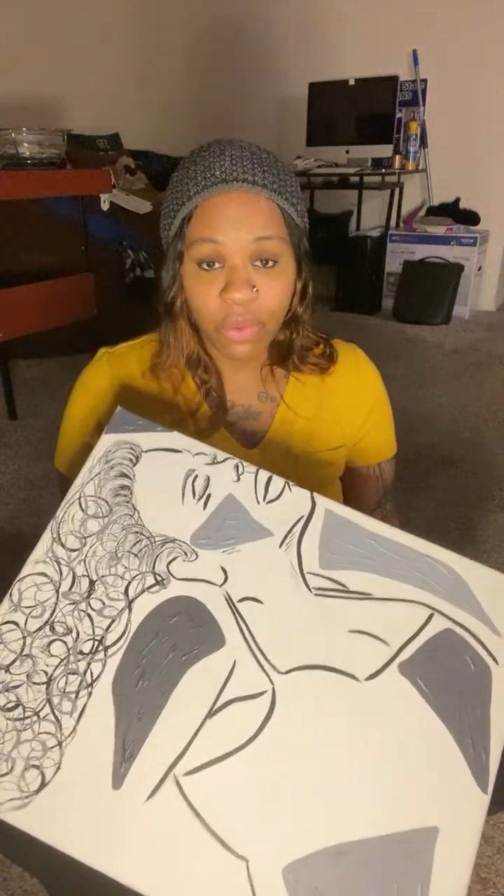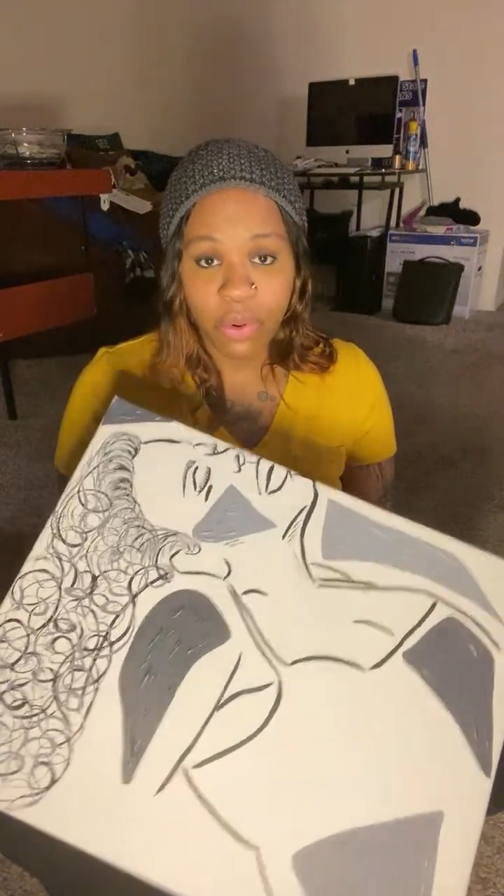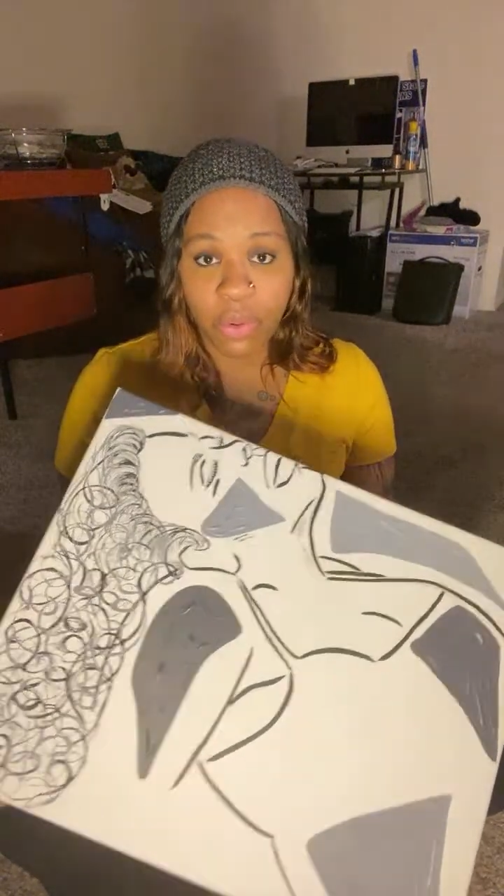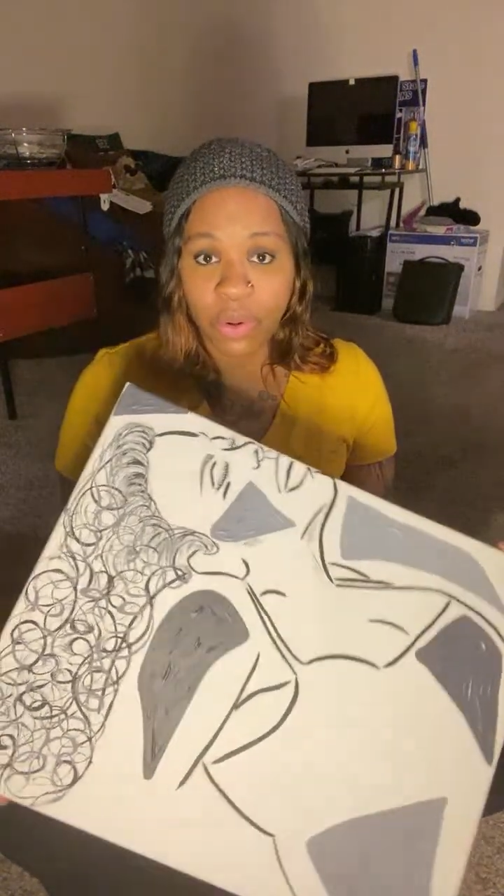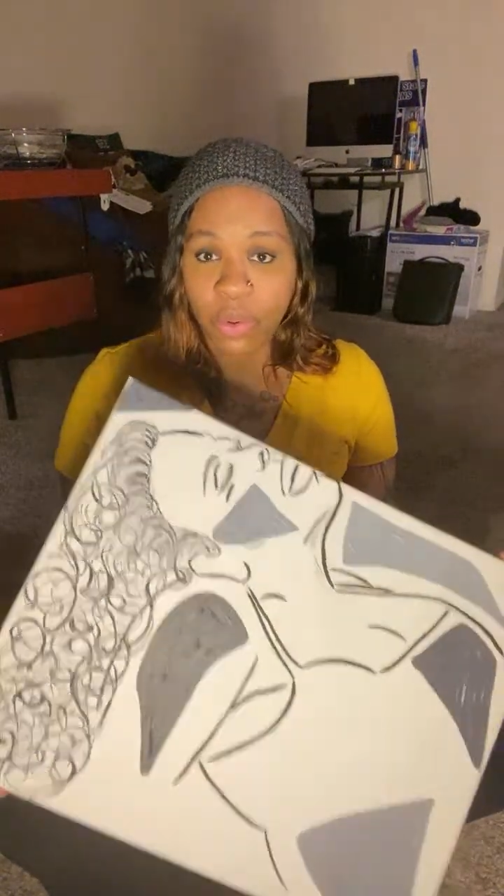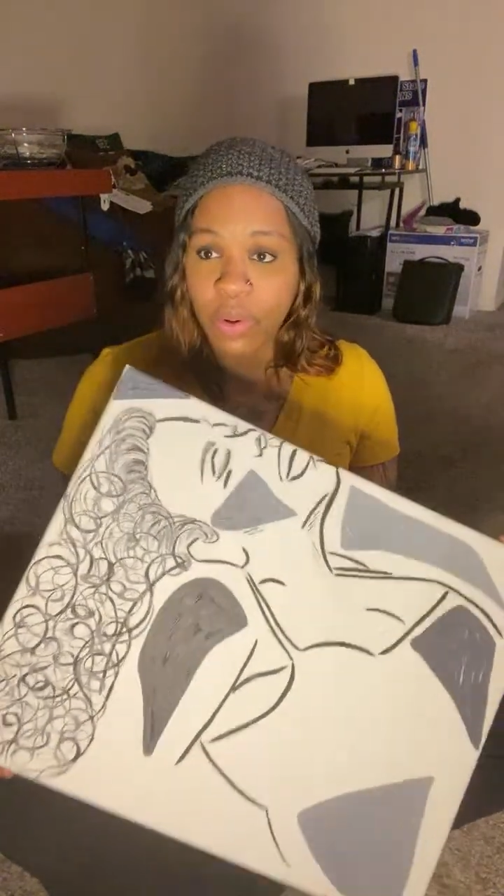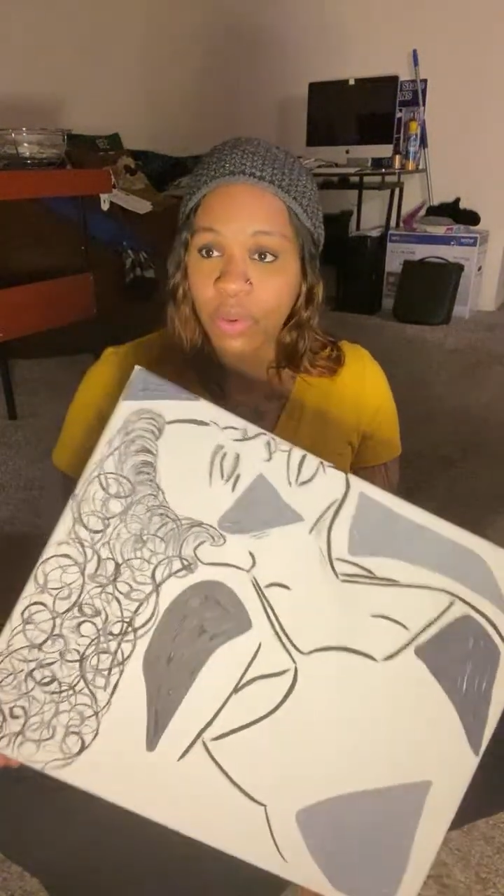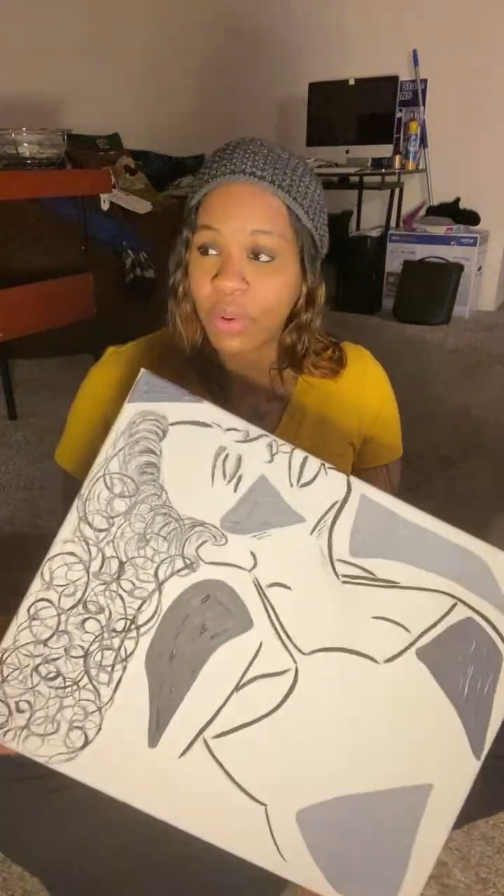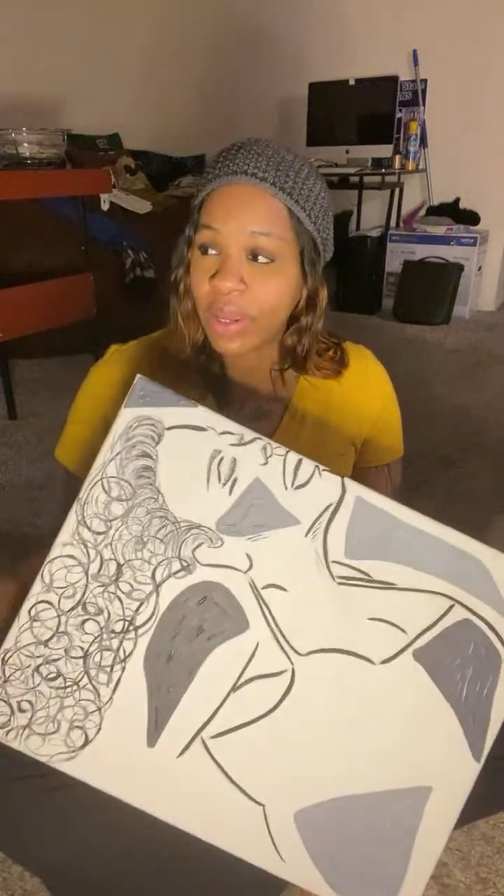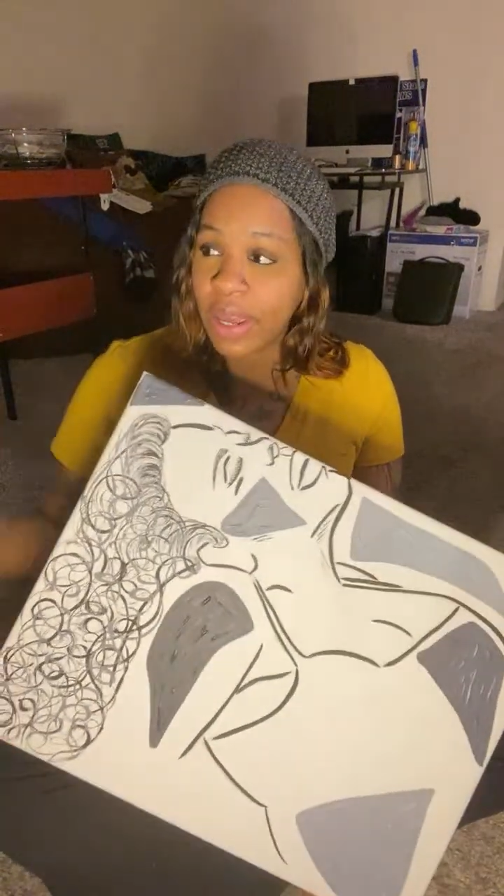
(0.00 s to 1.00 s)

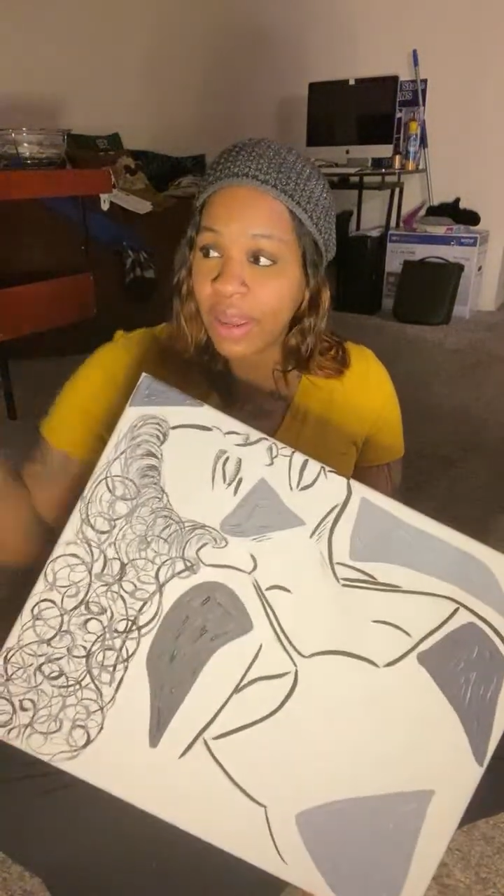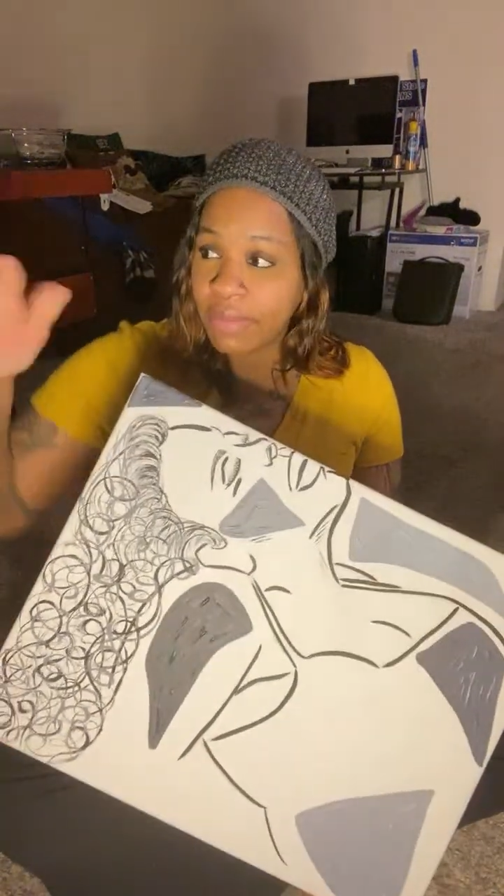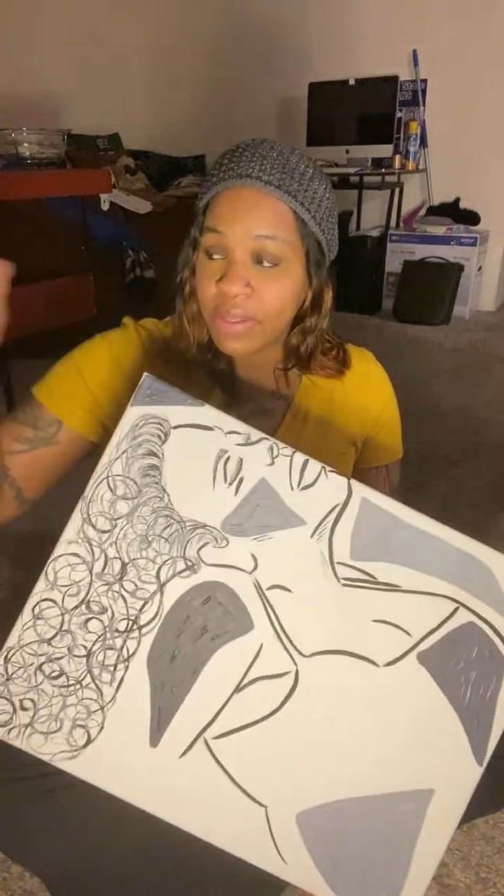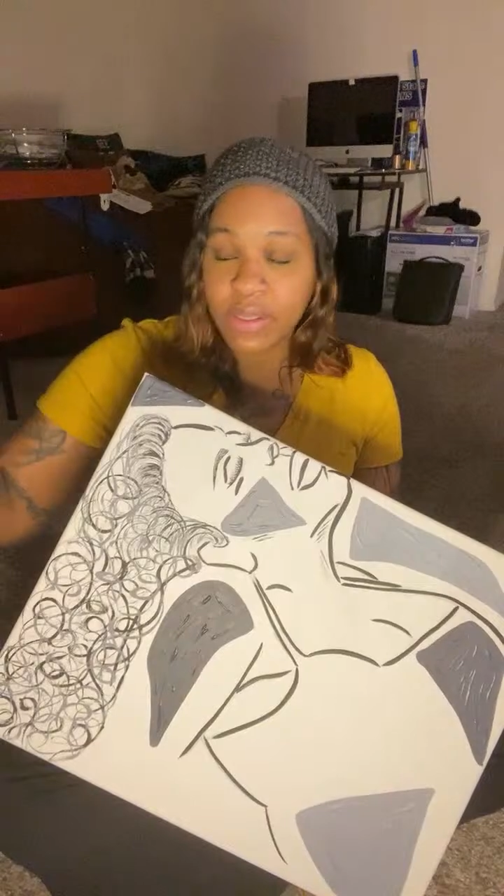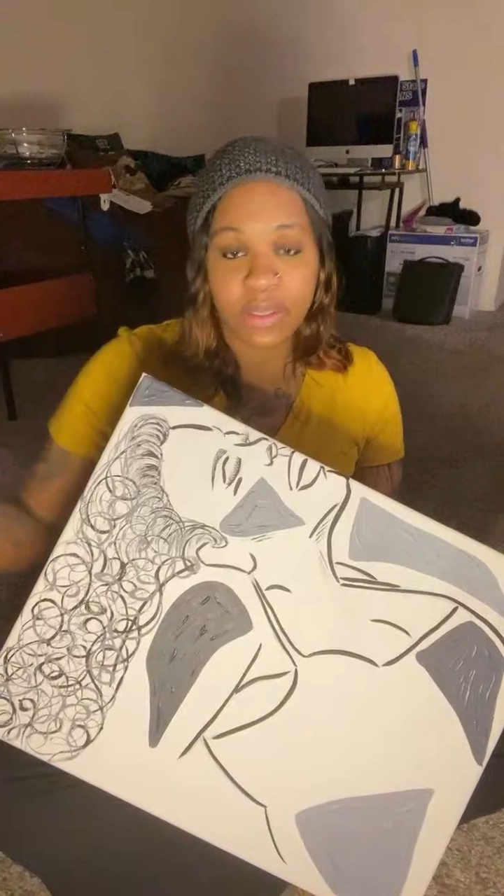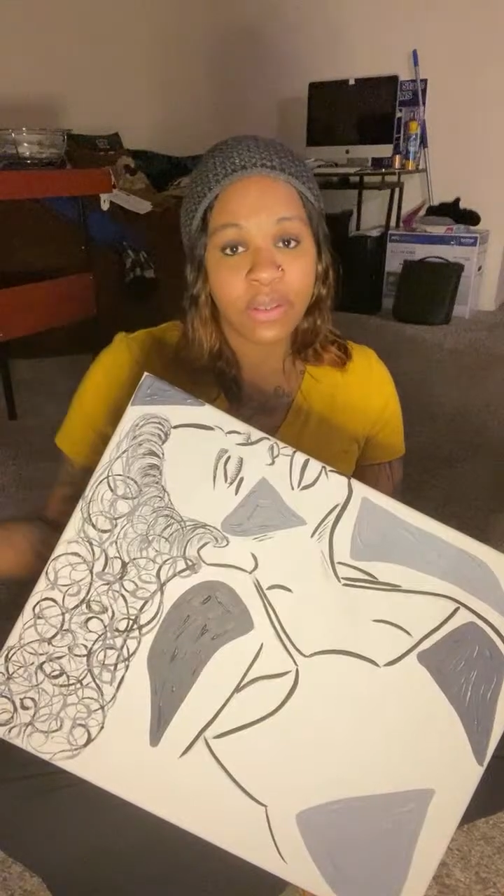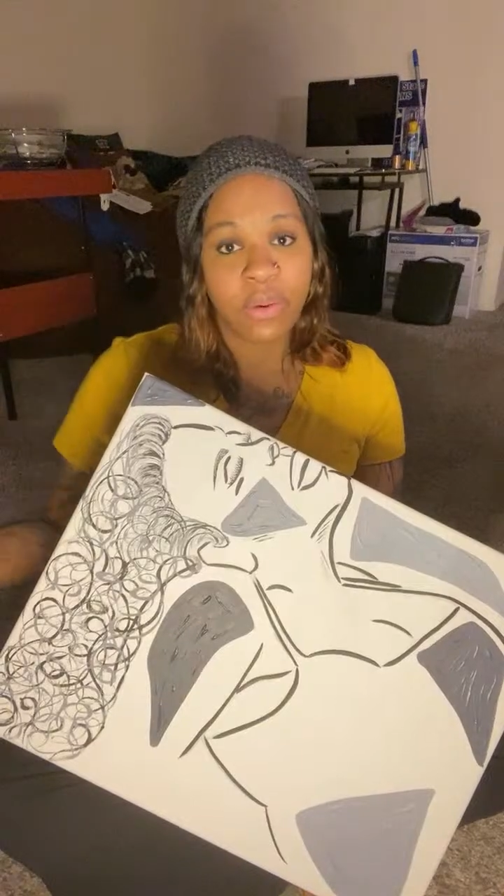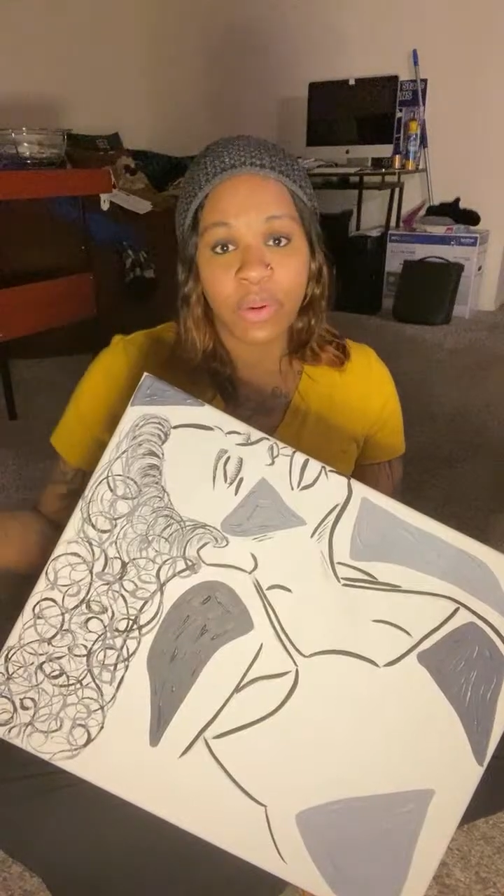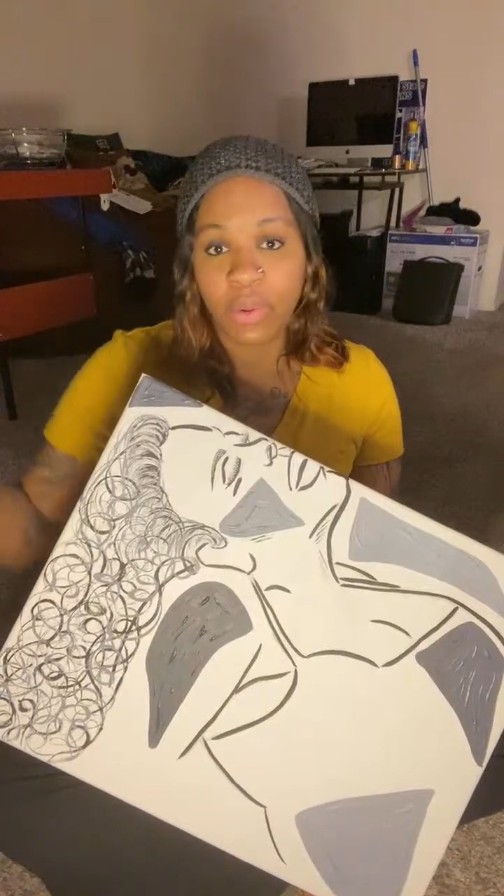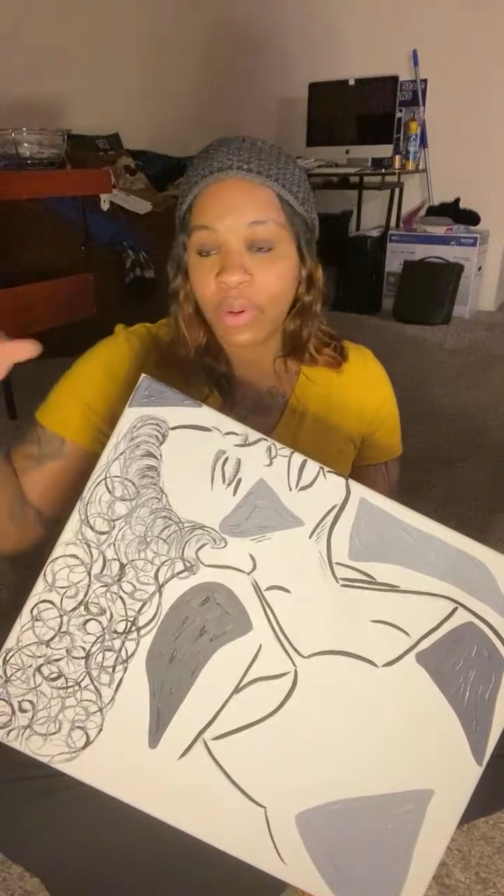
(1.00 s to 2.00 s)
on a canvas, on